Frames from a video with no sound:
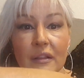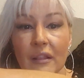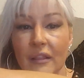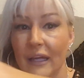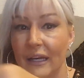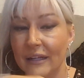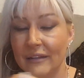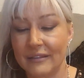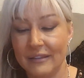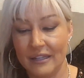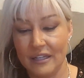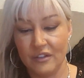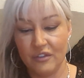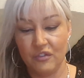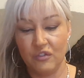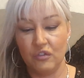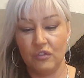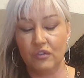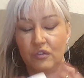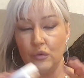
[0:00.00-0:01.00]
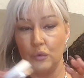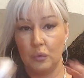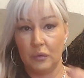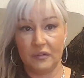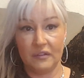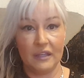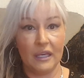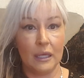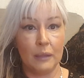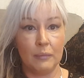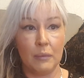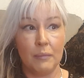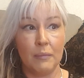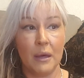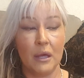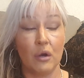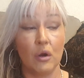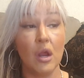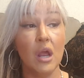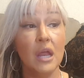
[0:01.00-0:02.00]
Like I said, it's just your skin, but
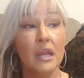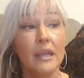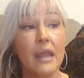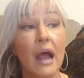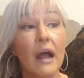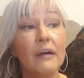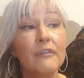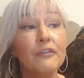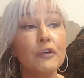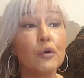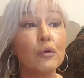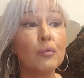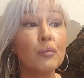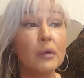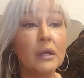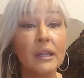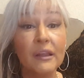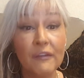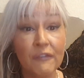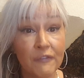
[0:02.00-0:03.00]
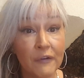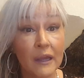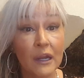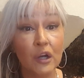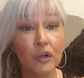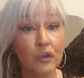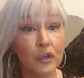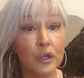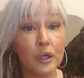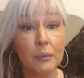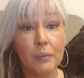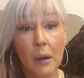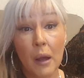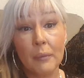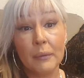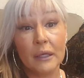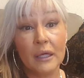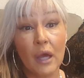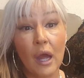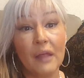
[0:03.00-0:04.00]
better. Now, if you're really fair, you could
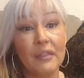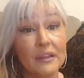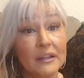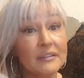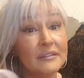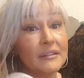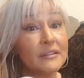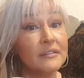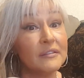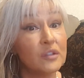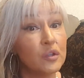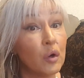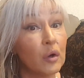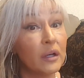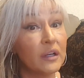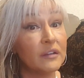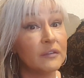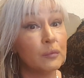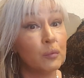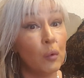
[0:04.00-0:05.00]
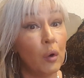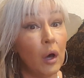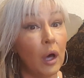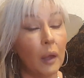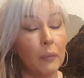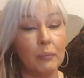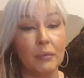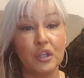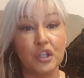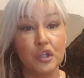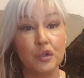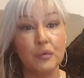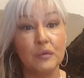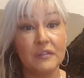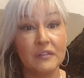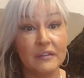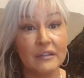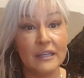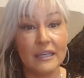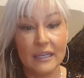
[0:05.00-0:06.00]
probably get, this is the darkest one, but you
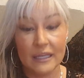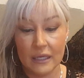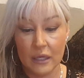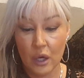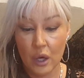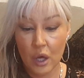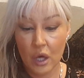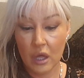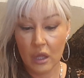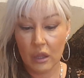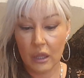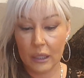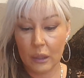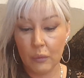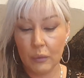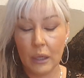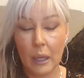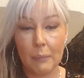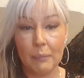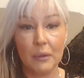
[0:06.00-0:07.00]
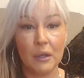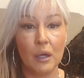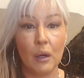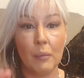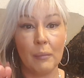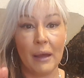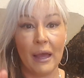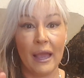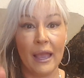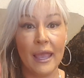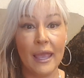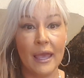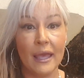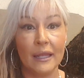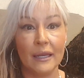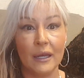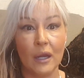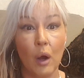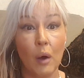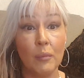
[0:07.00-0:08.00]
see, like when I put it on my
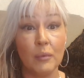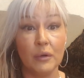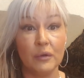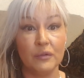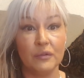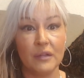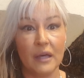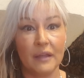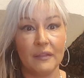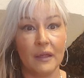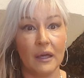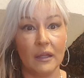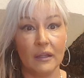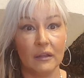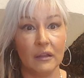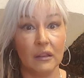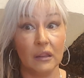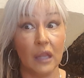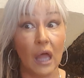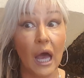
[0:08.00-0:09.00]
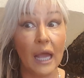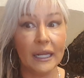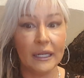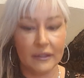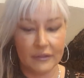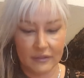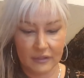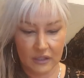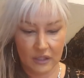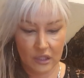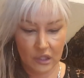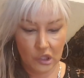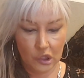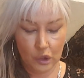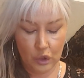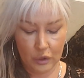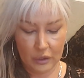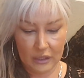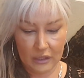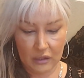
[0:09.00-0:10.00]
hand, it almost had that light
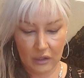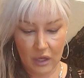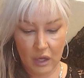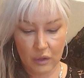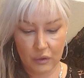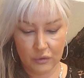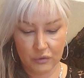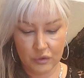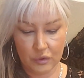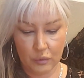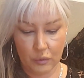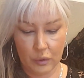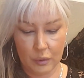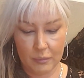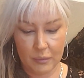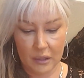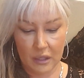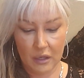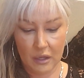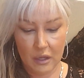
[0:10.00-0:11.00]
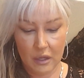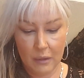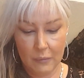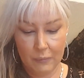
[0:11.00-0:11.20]
looking color to it, but,